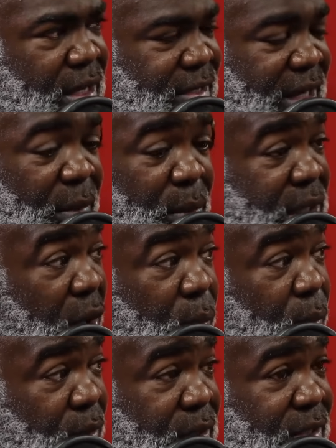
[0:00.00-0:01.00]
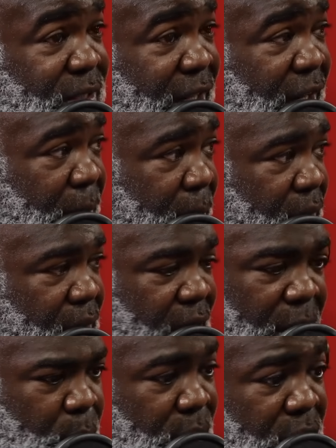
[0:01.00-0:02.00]
say we don't want to sell him
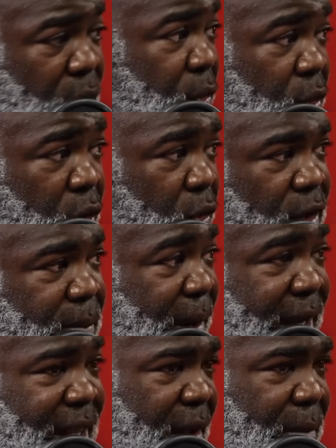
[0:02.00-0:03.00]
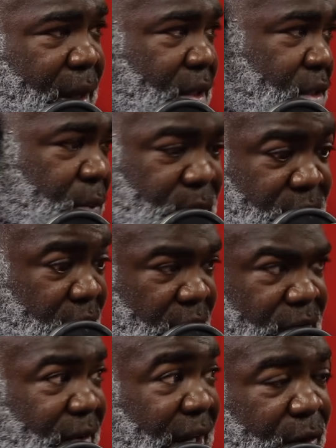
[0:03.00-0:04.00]
and we know you're not going to pay that much, so we're just going
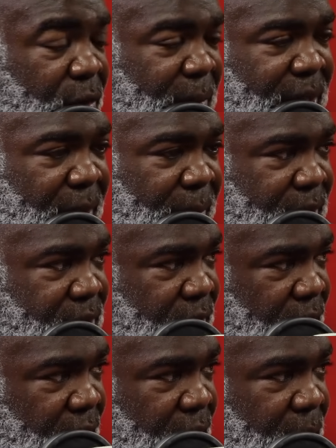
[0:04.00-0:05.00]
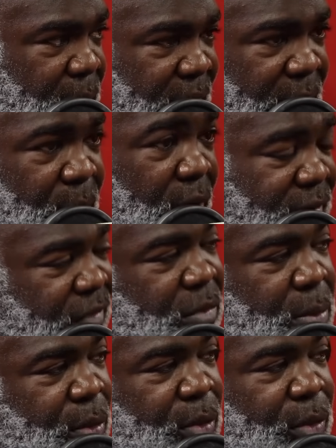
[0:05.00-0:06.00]
to value him at that much. But then what if
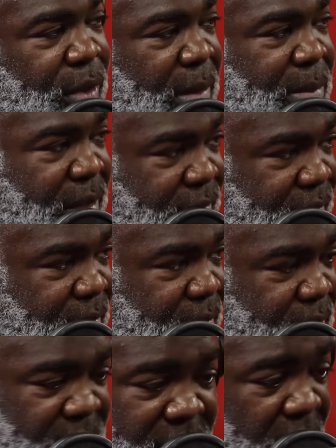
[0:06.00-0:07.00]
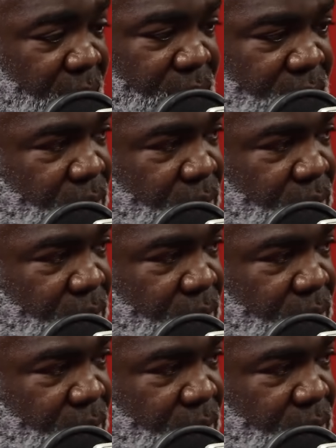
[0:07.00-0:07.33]
Liverpool call their bluff and say, yeah,